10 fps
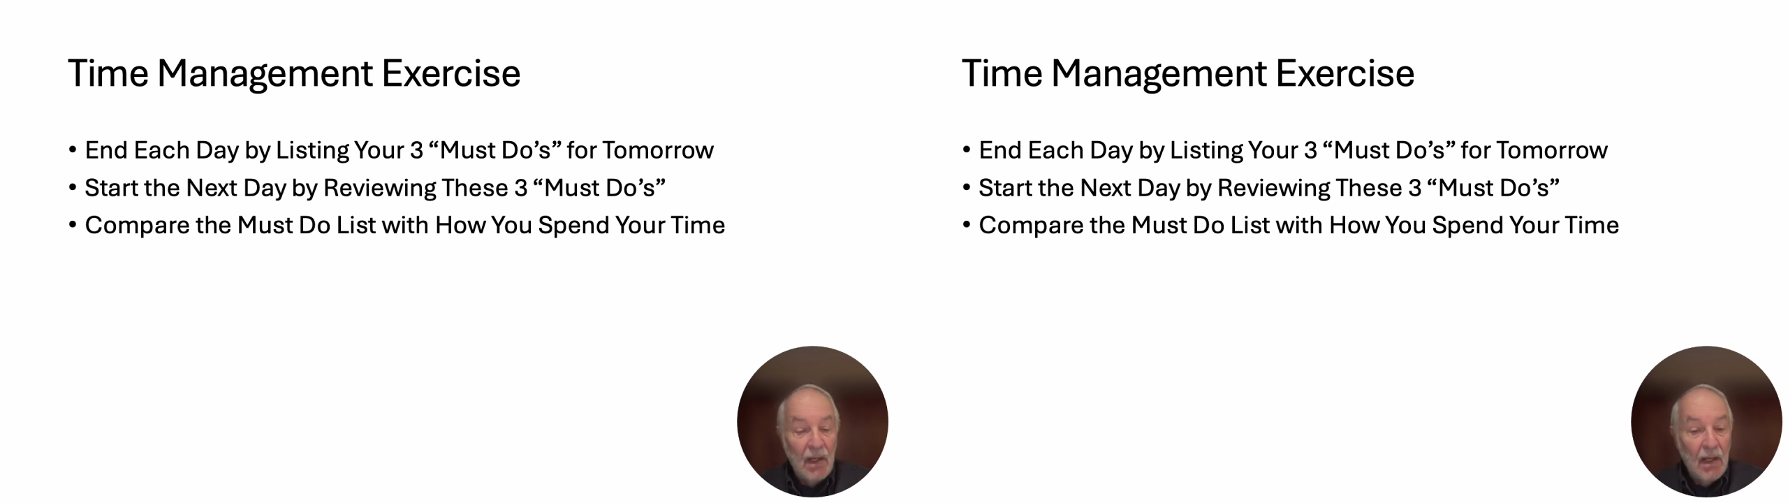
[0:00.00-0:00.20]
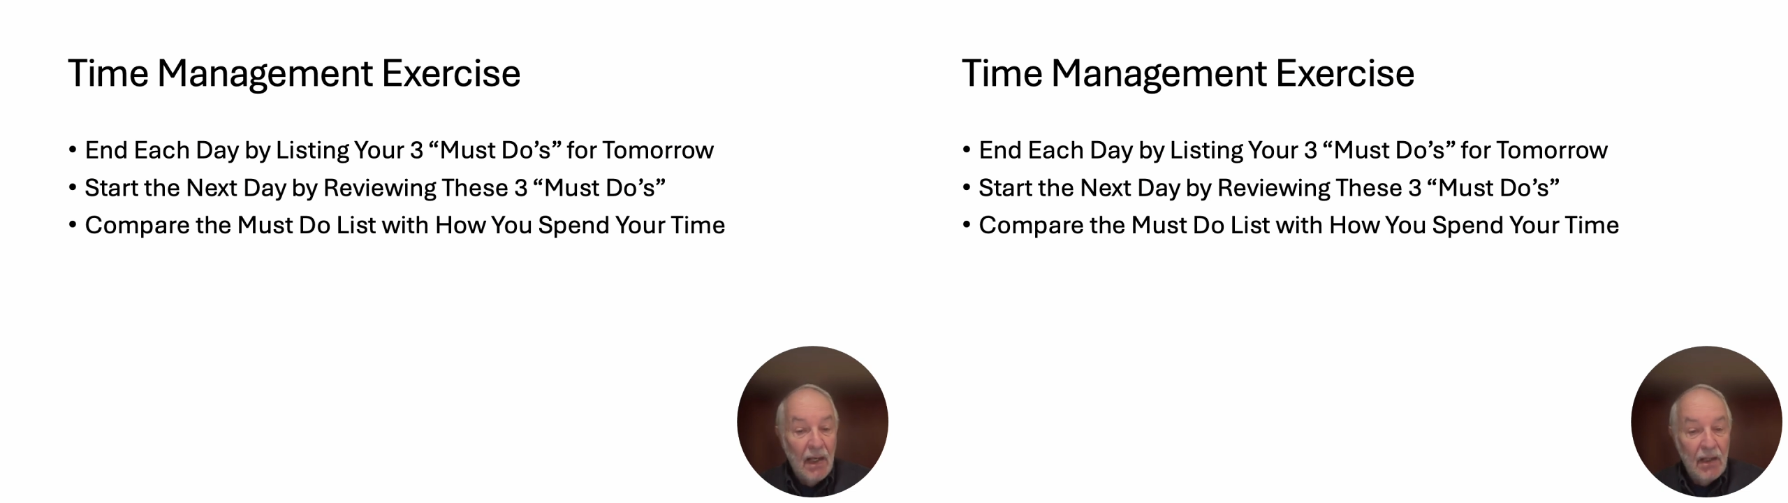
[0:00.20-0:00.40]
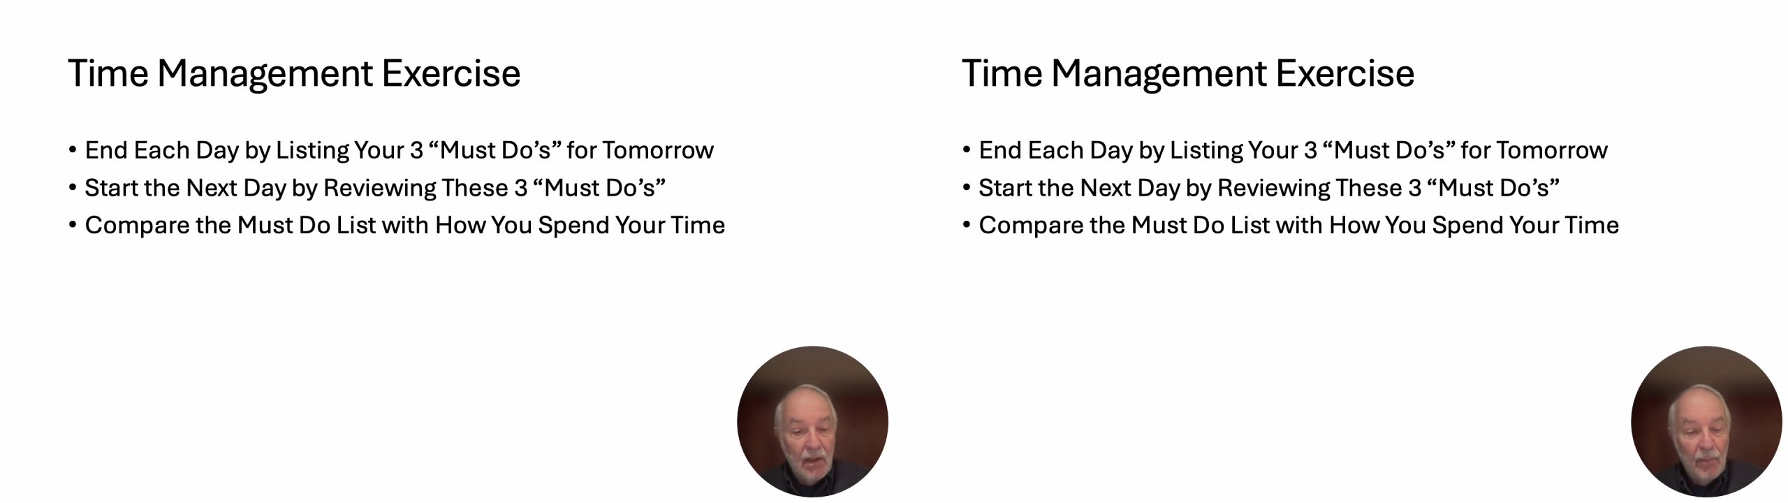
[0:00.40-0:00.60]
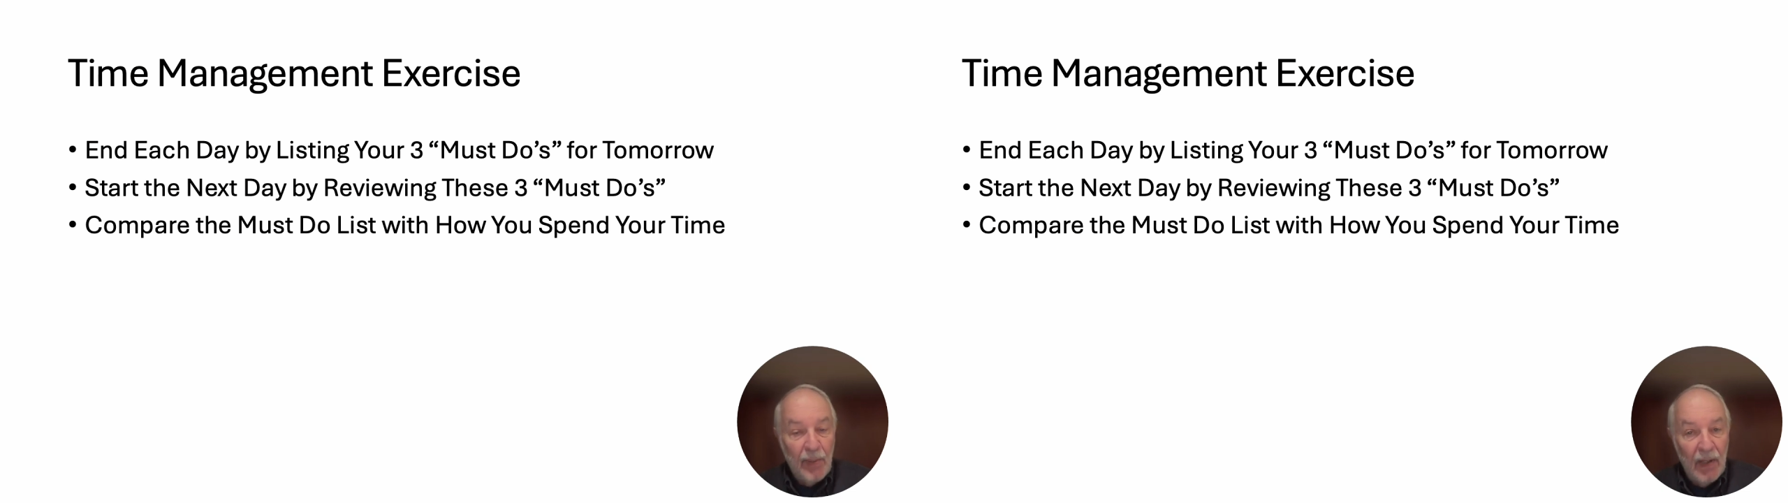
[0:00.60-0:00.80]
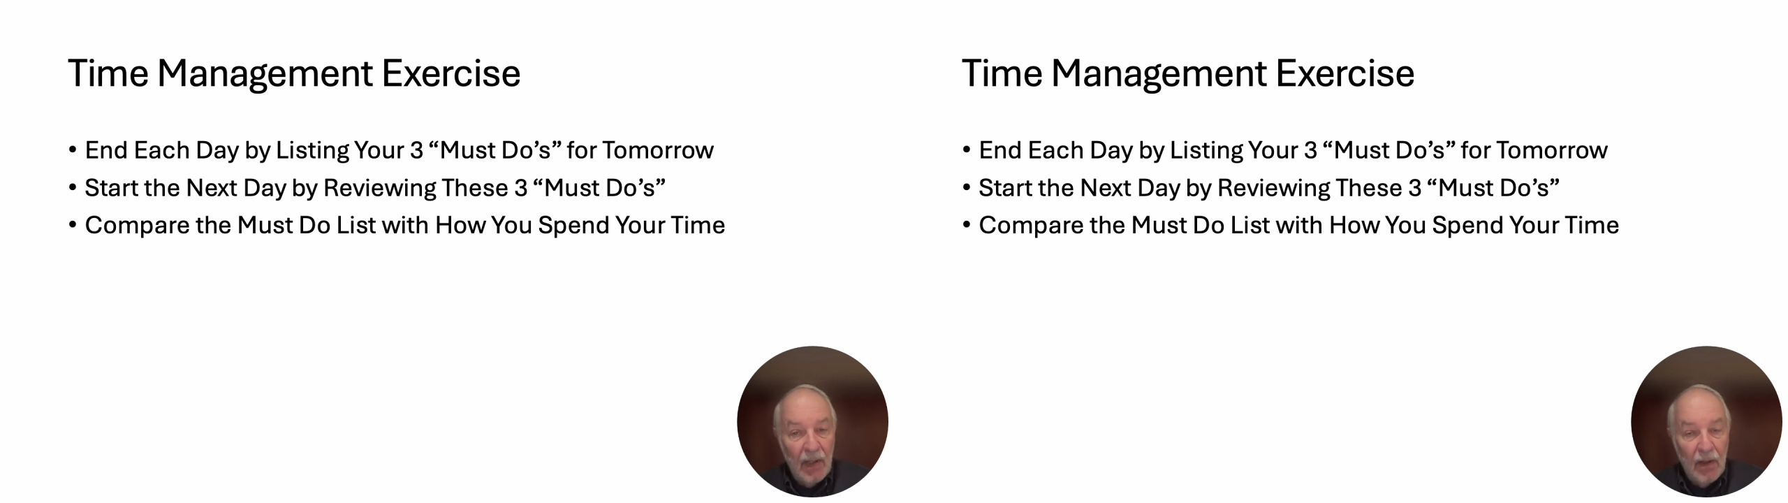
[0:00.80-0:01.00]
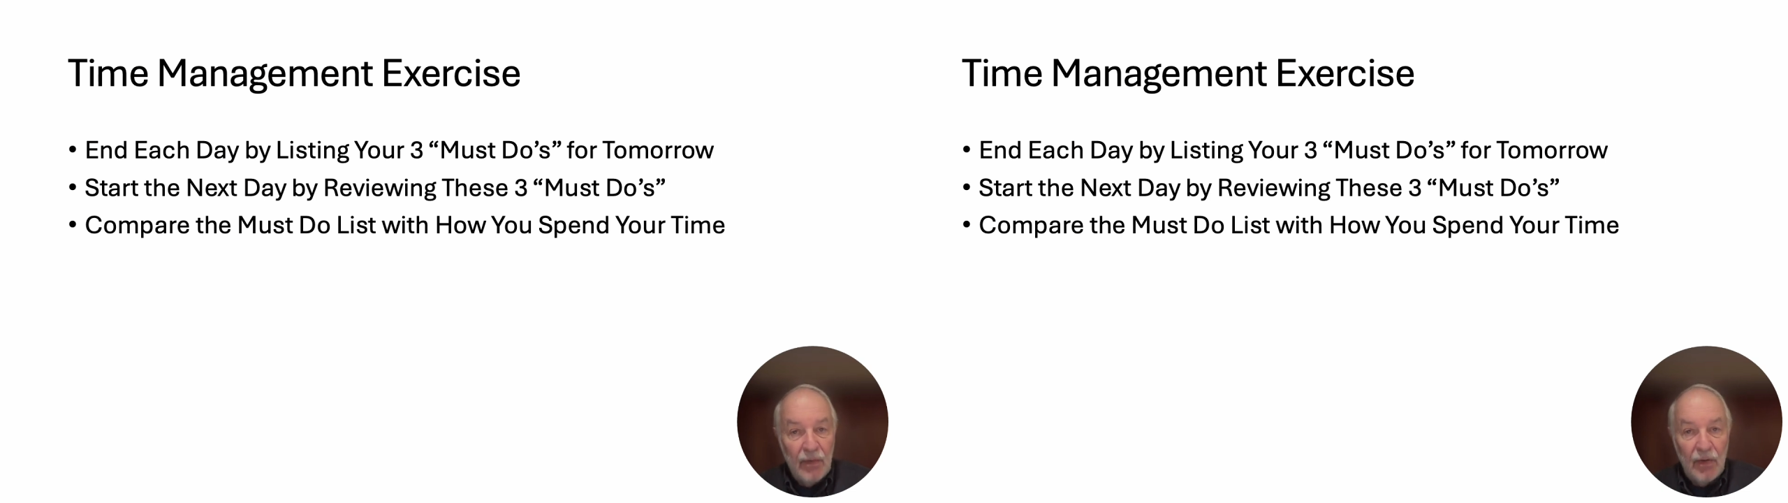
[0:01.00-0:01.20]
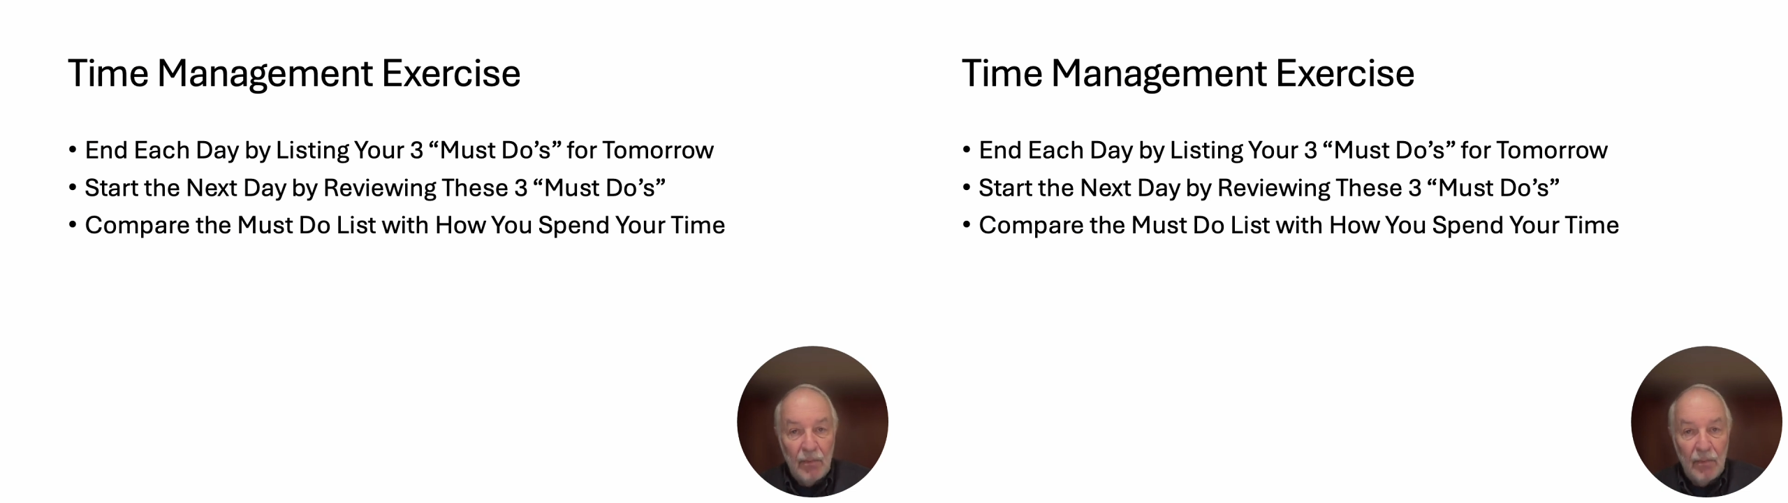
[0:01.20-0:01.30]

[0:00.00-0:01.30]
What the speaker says: And compare your